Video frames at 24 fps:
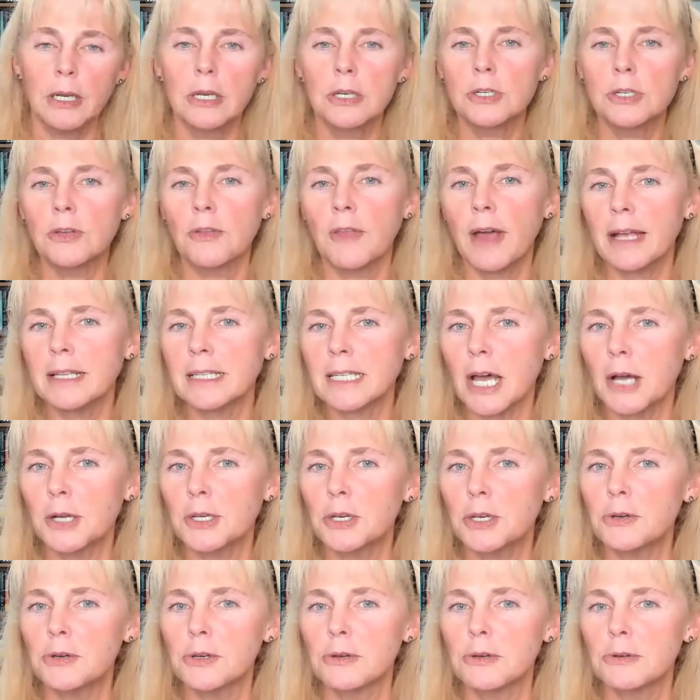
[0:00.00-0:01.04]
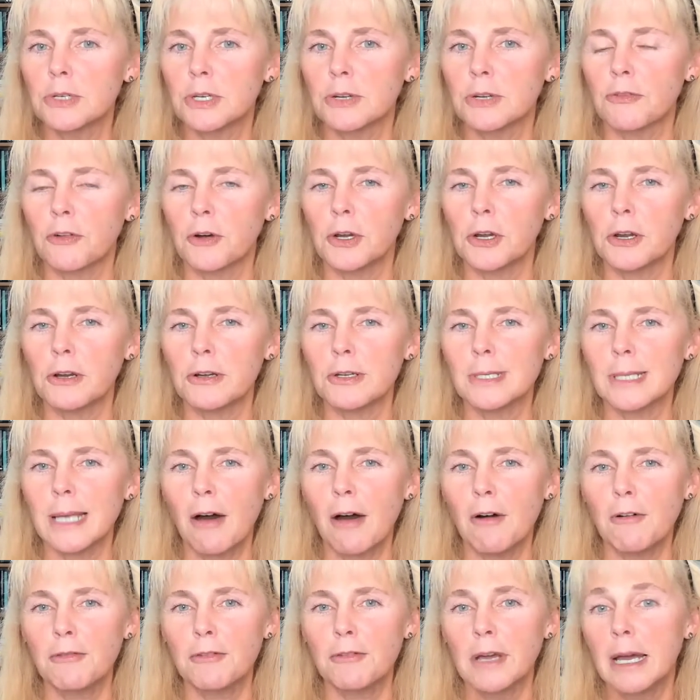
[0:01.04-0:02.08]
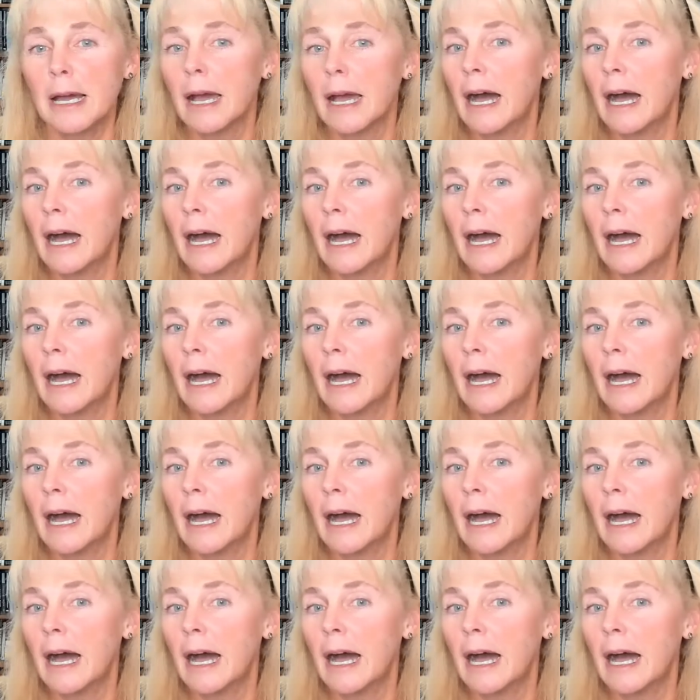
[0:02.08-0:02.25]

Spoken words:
So that's how you use it for yourself.